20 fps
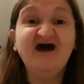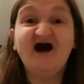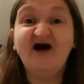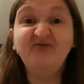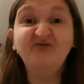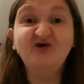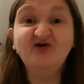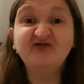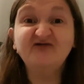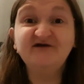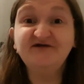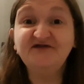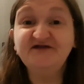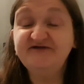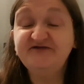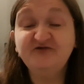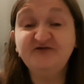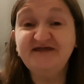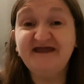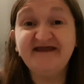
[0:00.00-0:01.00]
I'm not really
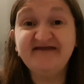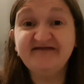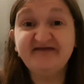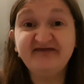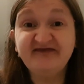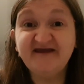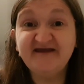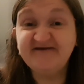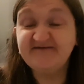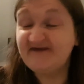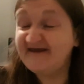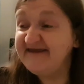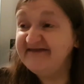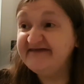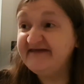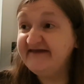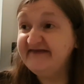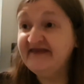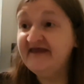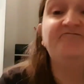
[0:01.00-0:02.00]
doing anything
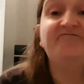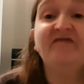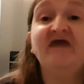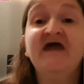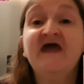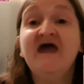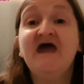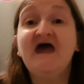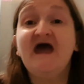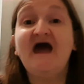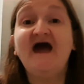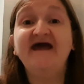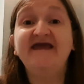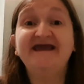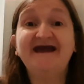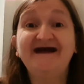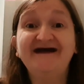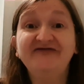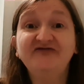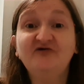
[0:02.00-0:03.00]
exciting. I
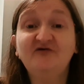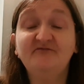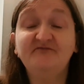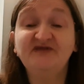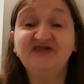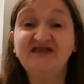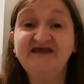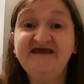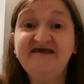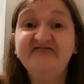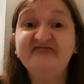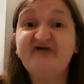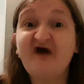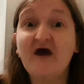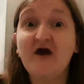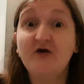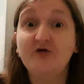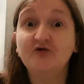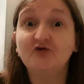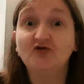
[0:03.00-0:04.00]
cannot believe
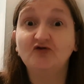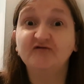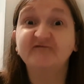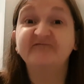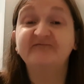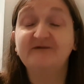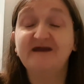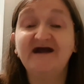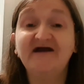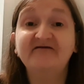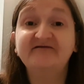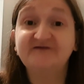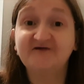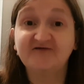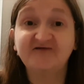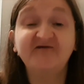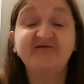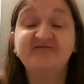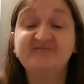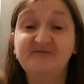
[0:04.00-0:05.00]
how close we are to
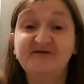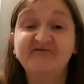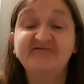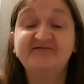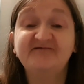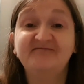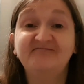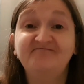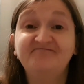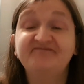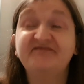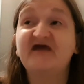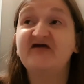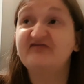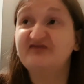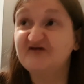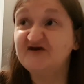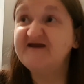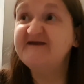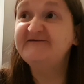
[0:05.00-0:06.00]
Christmas.
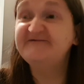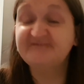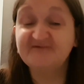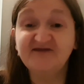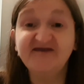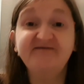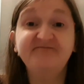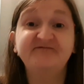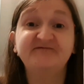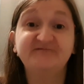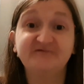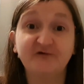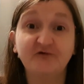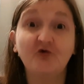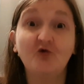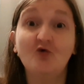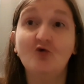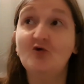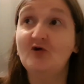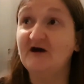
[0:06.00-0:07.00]
Three sleeps to
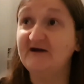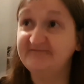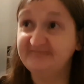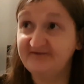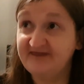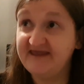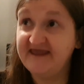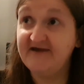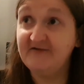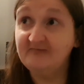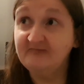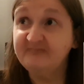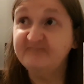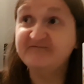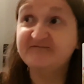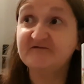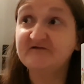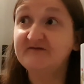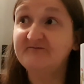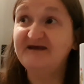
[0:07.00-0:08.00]
go, as the elves
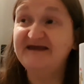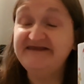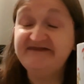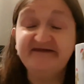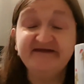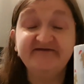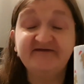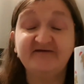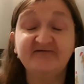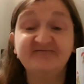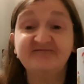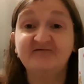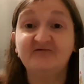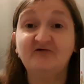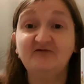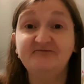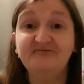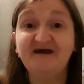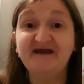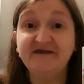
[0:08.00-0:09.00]
reminded us
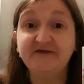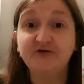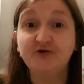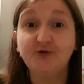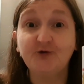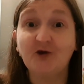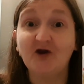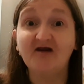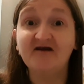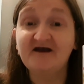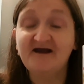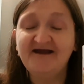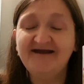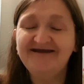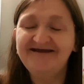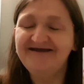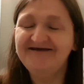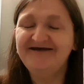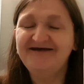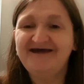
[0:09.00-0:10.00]
on my cooker
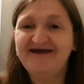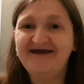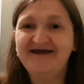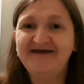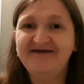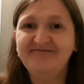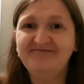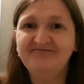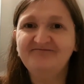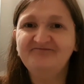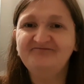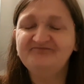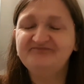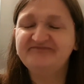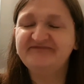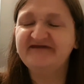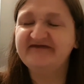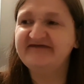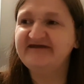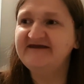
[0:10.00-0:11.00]

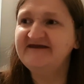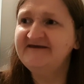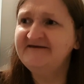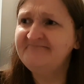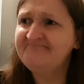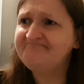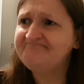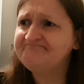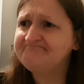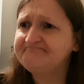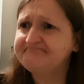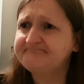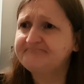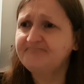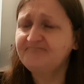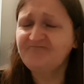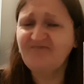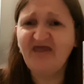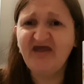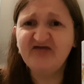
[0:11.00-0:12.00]
today.
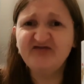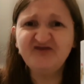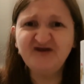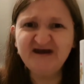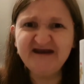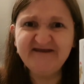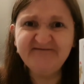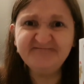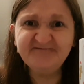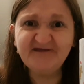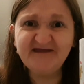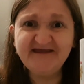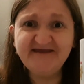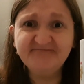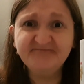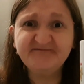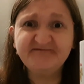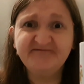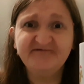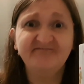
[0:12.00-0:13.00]
Three
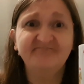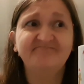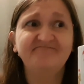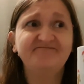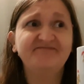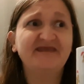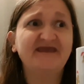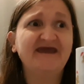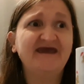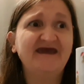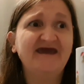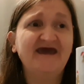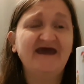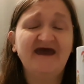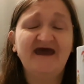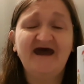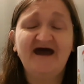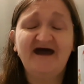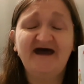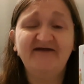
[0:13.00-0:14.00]
sleeps.
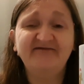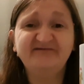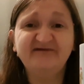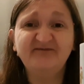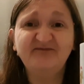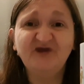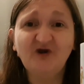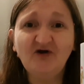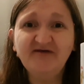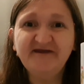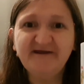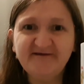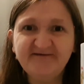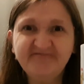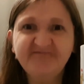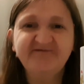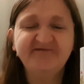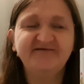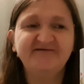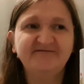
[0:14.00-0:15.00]
And to be
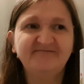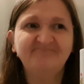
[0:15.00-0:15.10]
honest,